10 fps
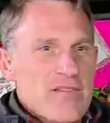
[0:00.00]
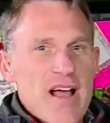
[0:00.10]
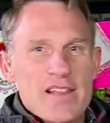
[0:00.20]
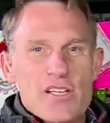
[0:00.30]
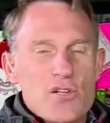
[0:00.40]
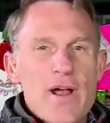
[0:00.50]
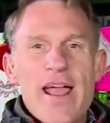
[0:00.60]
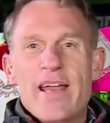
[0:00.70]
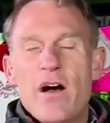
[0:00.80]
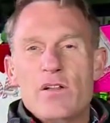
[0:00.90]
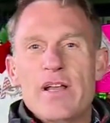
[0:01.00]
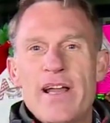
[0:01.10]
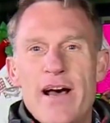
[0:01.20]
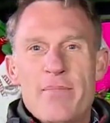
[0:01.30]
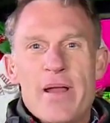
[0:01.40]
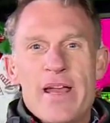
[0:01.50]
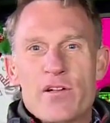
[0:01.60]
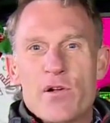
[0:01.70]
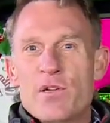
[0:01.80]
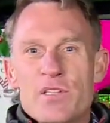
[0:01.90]
got the train all lit up and it
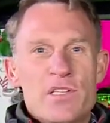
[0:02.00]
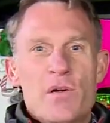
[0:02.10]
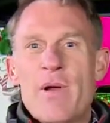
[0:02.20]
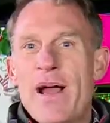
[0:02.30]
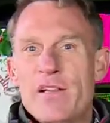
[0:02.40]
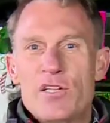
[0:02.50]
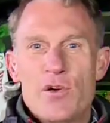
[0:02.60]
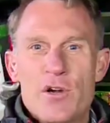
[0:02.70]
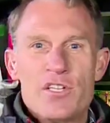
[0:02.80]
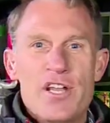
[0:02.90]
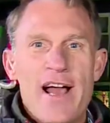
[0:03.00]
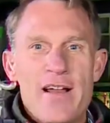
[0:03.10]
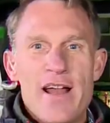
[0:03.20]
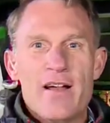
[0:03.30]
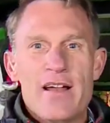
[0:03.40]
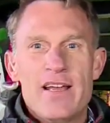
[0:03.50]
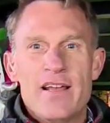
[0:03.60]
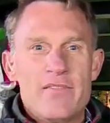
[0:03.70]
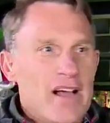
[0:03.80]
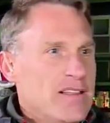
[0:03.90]
cruises around the Georgetown area.
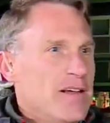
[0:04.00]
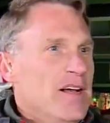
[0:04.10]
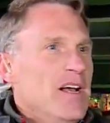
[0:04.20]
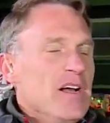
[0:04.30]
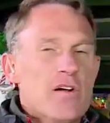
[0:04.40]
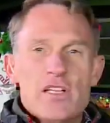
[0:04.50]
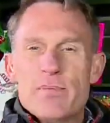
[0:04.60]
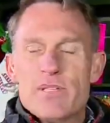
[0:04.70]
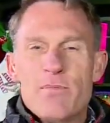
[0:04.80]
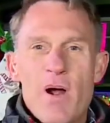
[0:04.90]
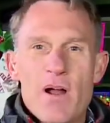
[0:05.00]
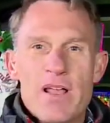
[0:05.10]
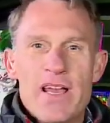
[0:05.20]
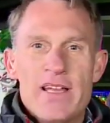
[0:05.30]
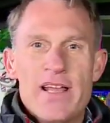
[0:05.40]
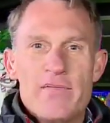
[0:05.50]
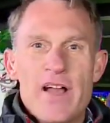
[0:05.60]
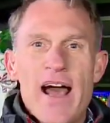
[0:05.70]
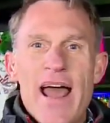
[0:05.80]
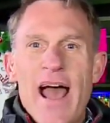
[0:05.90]
They've got the Christmas market. They've
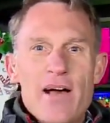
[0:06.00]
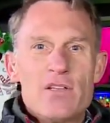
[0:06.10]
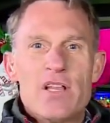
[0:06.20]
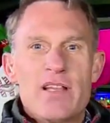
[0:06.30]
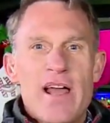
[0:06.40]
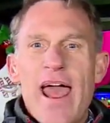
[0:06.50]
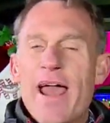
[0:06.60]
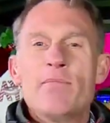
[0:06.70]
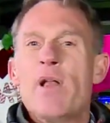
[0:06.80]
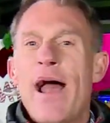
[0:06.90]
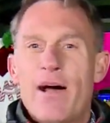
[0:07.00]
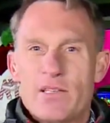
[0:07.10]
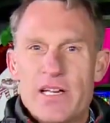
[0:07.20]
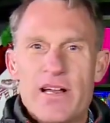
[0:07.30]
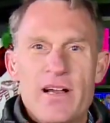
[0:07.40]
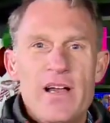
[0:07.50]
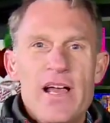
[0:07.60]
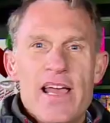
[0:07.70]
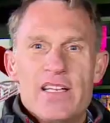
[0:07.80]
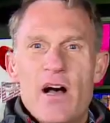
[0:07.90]
got house the, the house here
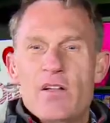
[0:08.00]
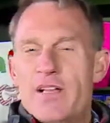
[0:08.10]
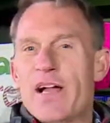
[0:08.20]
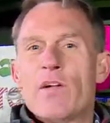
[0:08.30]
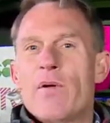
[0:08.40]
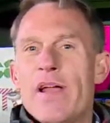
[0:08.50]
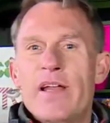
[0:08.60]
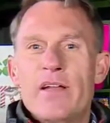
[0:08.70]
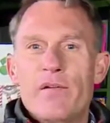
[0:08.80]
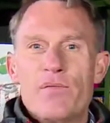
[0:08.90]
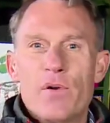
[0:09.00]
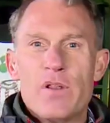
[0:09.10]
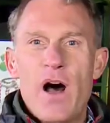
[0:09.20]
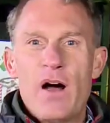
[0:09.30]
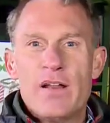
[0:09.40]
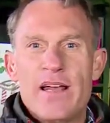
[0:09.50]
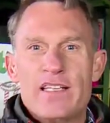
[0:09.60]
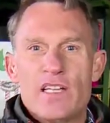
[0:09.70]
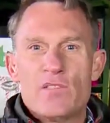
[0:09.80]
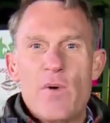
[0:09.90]
is all decorated for the
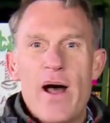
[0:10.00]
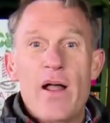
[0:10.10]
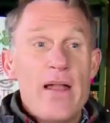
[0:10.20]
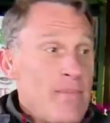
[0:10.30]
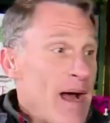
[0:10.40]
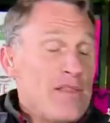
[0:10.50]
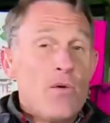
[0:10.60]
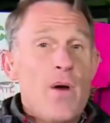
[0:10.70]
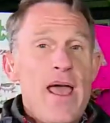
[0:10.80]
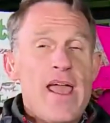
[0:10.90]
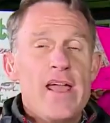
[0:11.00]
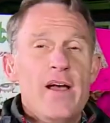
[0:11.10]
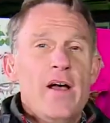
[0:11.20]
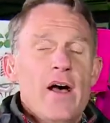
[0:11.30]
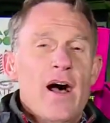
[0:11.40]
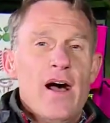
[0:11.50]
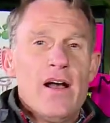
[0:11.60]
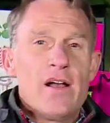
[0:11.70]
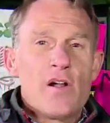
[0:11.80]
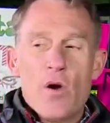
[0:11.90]
holidays as well. And by the way,
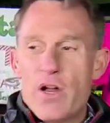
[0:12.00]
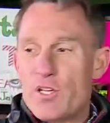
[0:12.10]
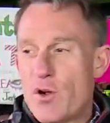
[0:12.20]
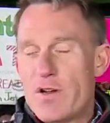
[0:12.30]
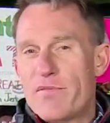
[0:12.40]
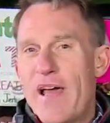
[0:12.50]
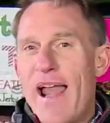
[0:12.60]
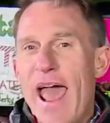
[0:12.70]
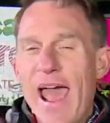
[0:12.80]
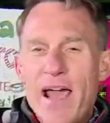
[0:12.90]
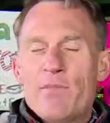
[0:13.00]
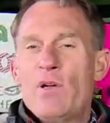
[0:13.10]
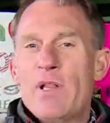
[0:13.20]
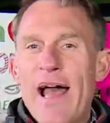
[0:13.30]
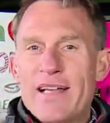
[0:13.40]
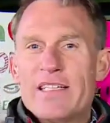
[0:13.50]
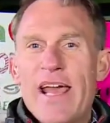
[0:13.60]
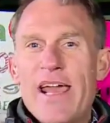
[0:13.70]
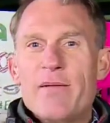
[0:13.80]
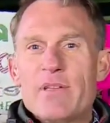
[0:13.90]
uh, Corey and Jordan, if that Hamill last
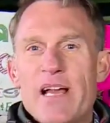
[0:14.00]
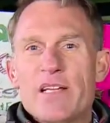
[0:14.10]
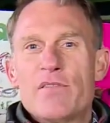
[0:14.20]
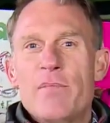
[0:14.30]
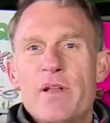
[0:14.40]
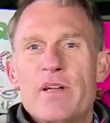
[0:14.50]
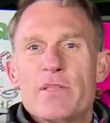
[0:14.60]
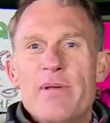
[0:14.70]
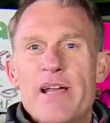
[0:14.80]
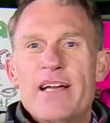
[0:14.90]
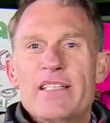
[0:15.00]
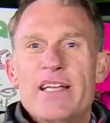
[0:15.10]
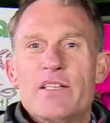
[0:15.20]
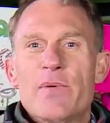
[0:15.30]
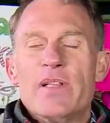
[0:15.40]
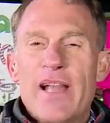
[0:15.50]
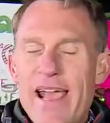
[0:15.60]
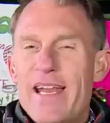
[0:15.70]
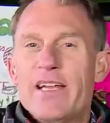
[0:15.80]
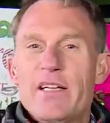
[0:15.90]
name sounds familiar, it's because it's
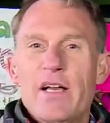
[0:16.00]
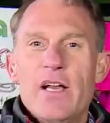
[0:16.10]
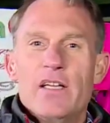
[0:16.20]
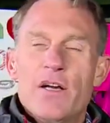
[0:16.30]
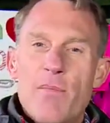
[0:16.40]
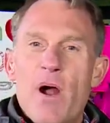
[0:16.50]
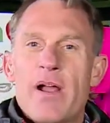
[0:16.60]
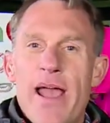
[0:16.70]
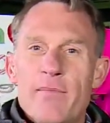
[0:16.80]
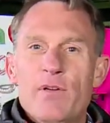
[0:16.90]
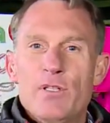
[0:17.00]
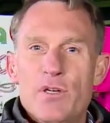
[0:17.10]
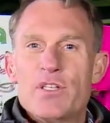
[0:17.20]
related to Mark Hamill, Luke